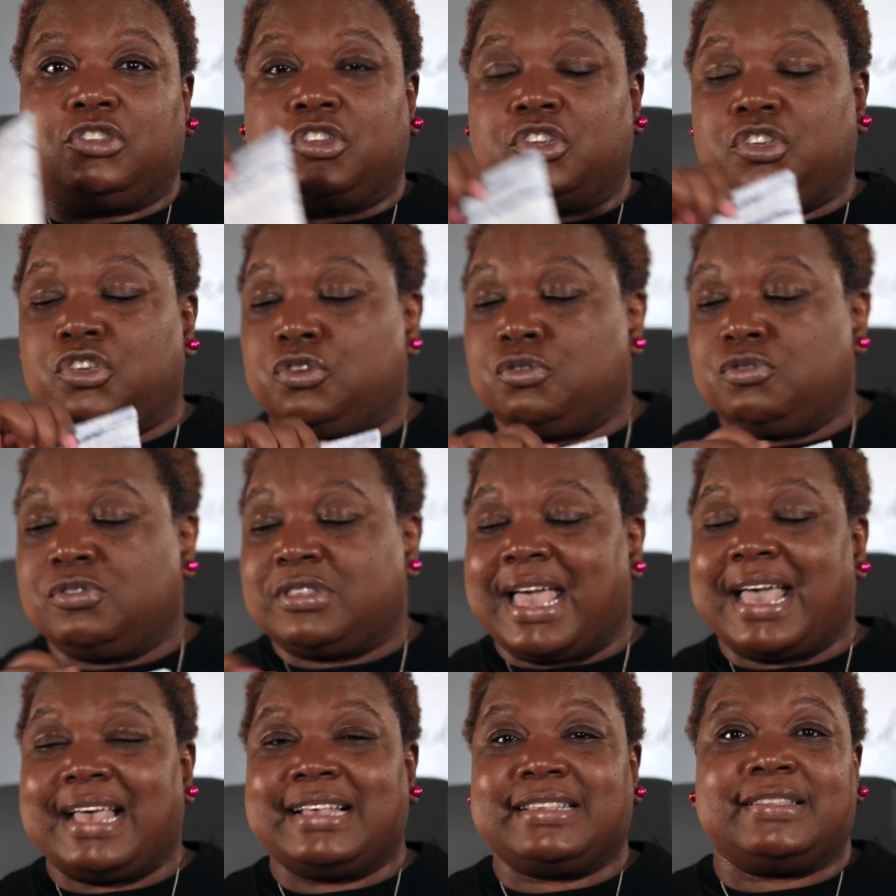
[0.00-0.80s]
to use
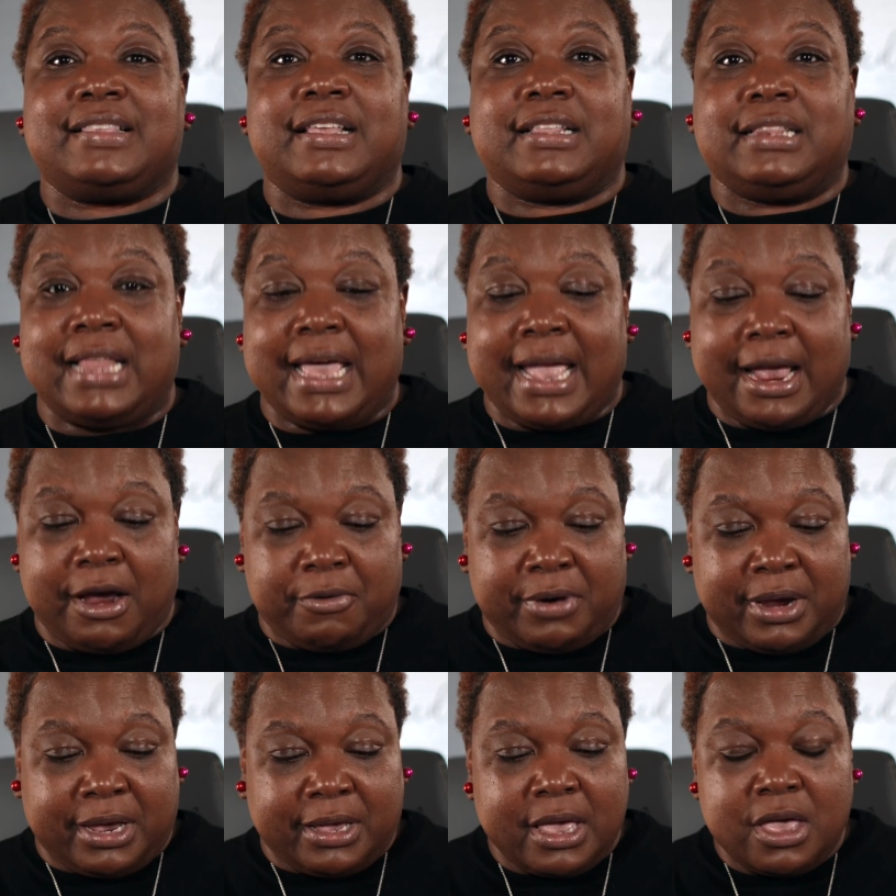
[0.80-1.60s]
as the
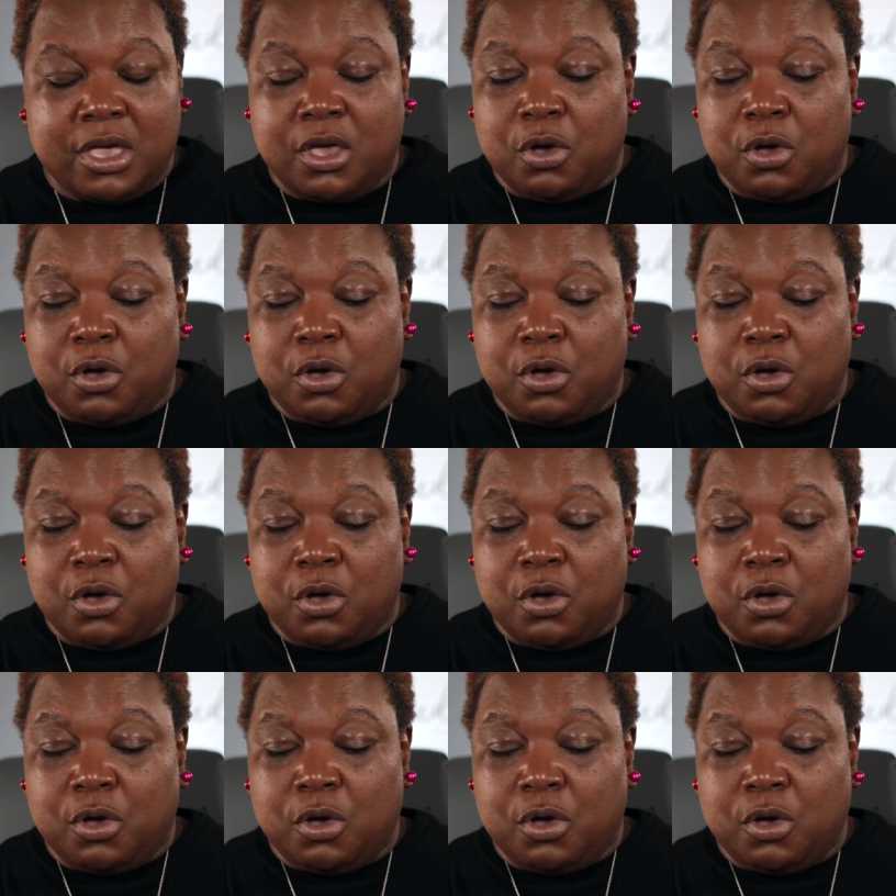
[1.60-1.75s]
layering.